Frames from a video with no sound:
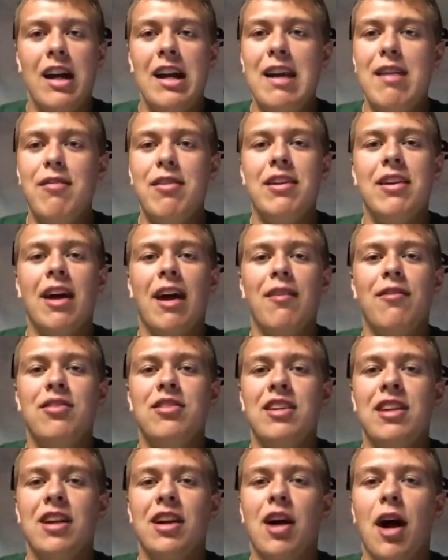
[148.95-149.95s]
even I've
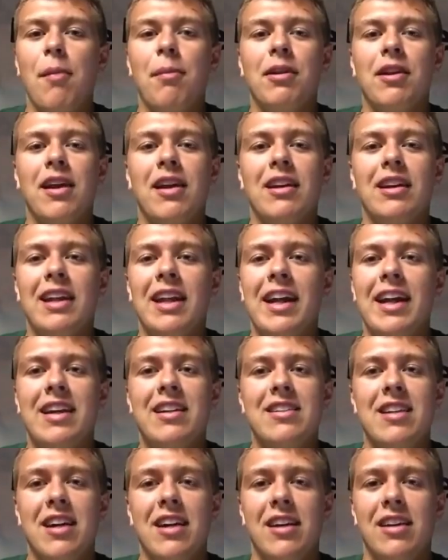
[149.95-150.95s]
seen a couple on
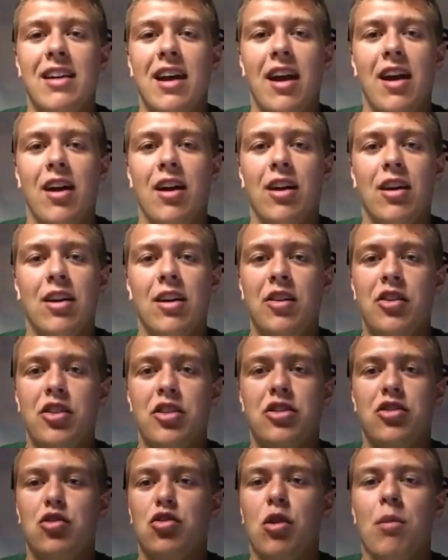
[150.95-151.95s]
LinkedIn that are
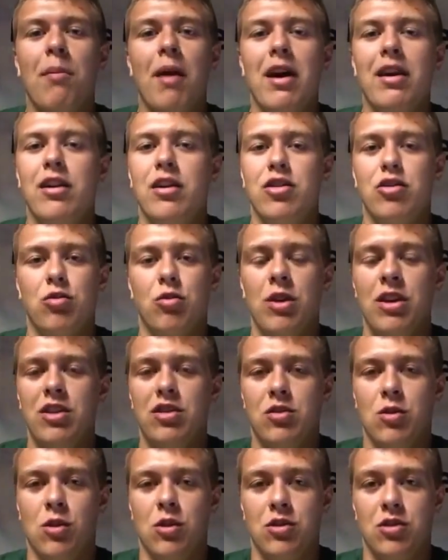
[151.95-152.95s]
just tremendous
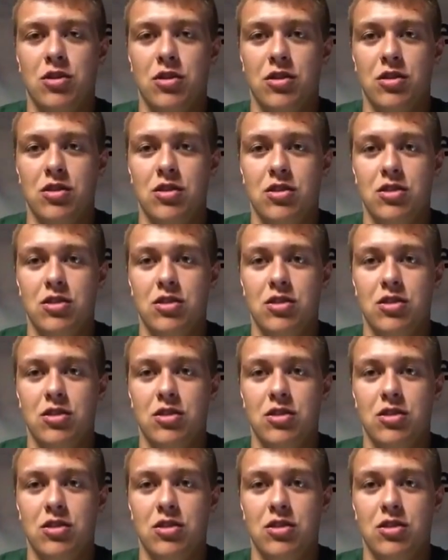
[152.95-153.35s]
resources.